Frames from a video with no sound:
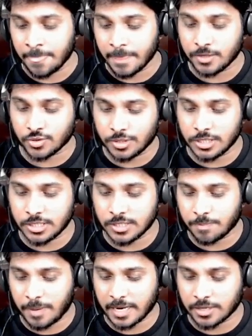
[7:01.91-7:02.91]
So this is
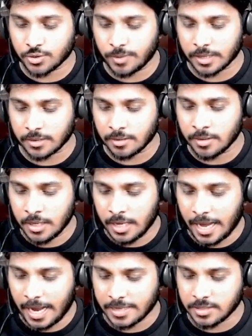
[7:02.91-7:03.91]
part 1,
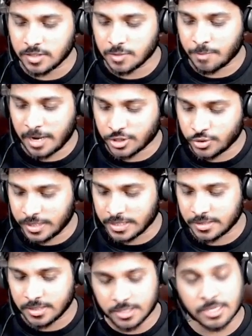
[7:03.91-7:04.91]
and this is part 2, and
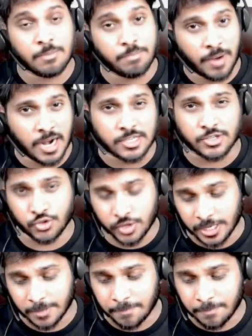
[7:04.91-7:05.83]
this is part 3.